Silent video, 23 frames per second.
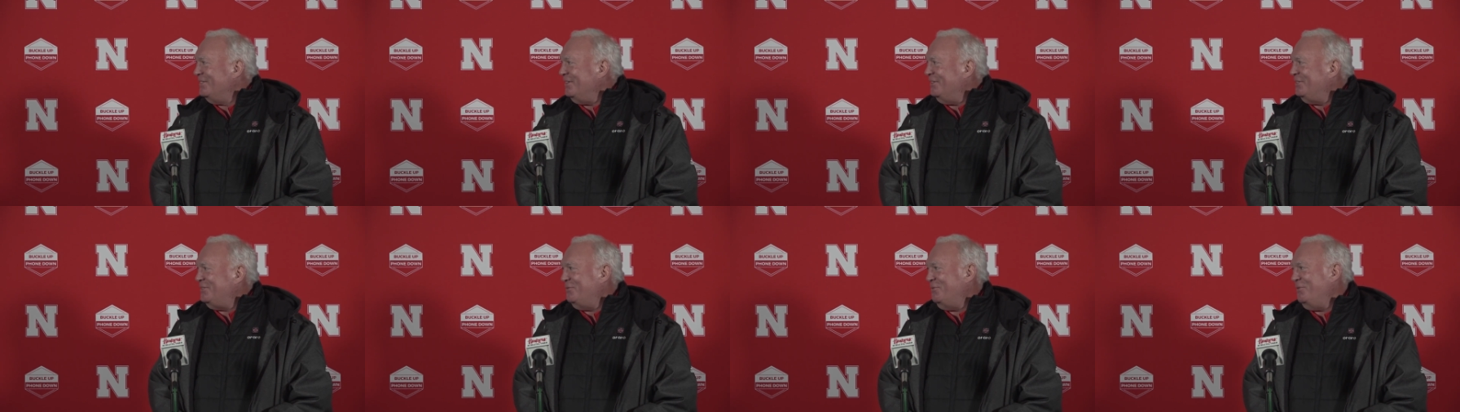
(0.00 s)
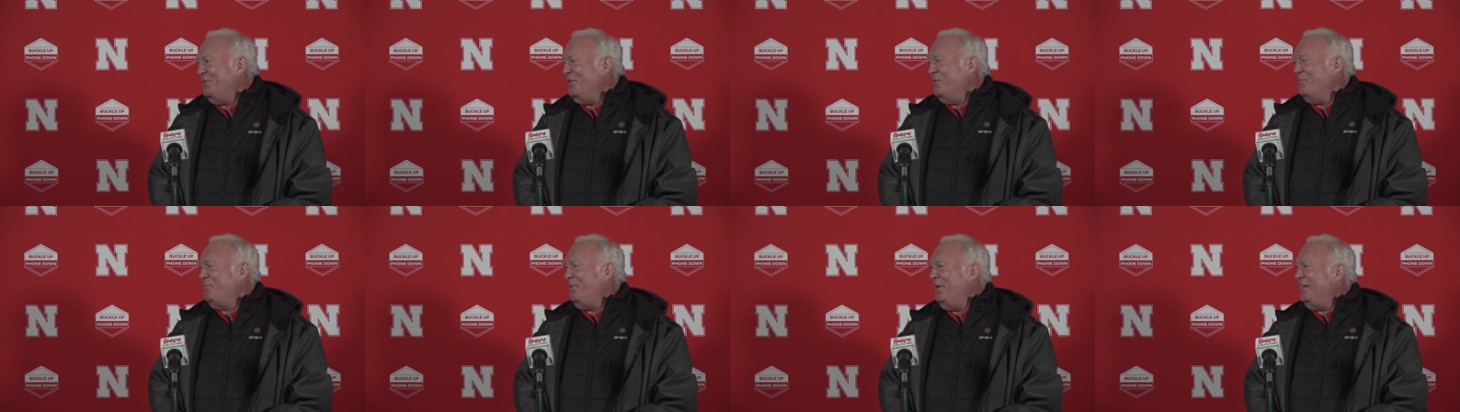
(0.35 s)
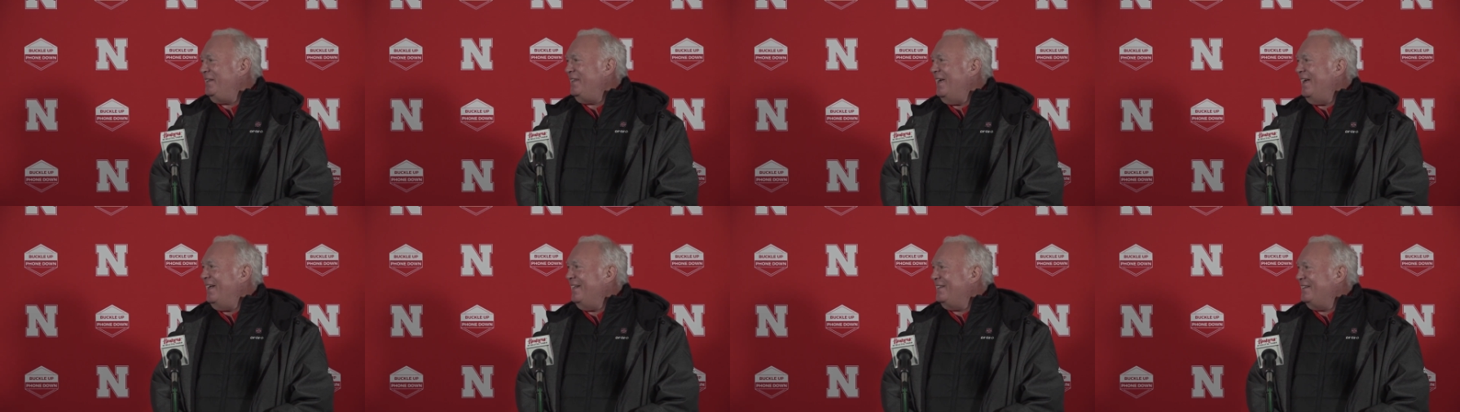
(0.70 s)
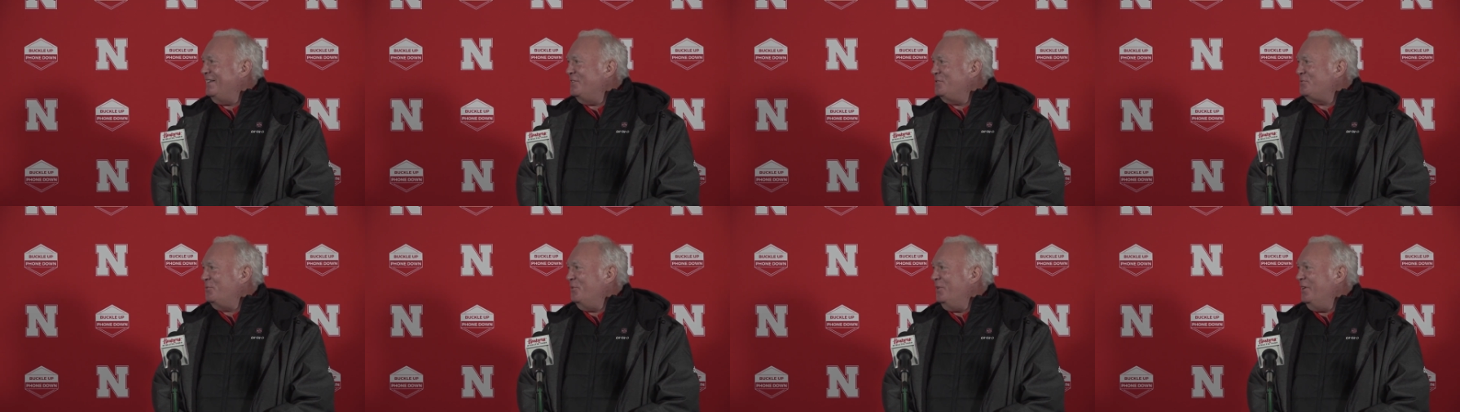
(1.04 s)
so I said, well, you'll beat that
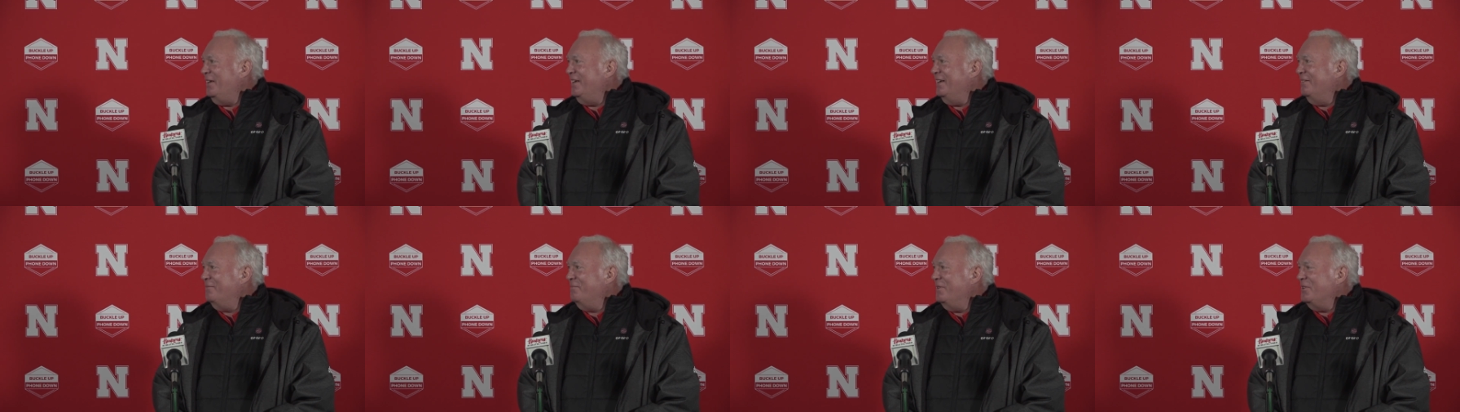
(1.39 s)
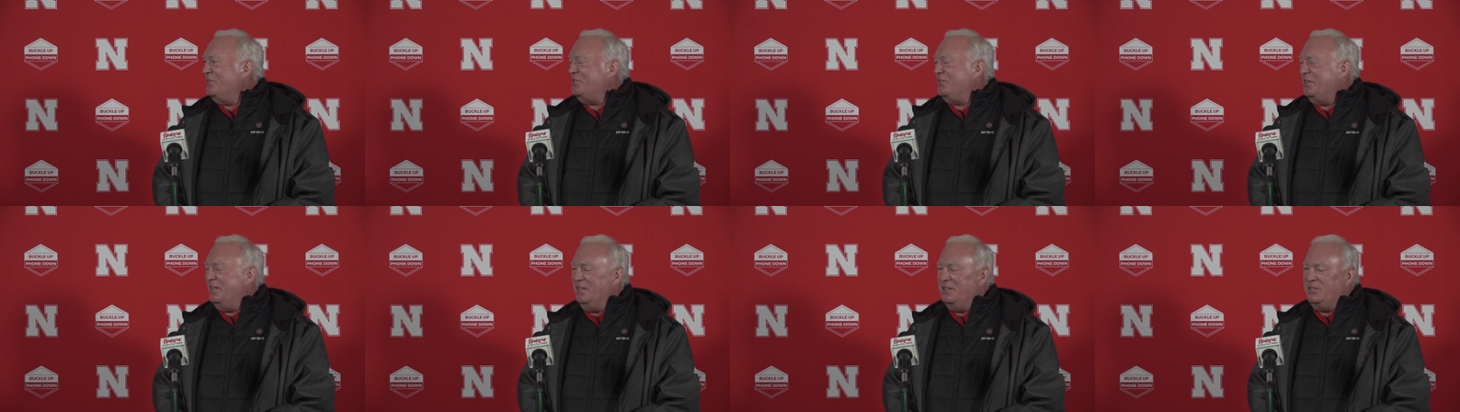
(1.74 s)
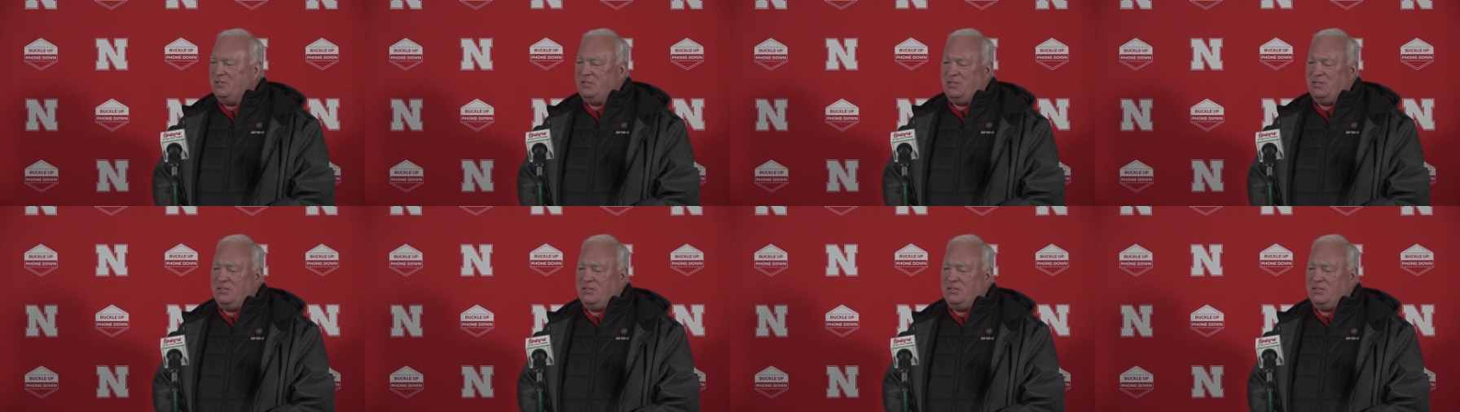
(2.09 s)
this week at Michigan.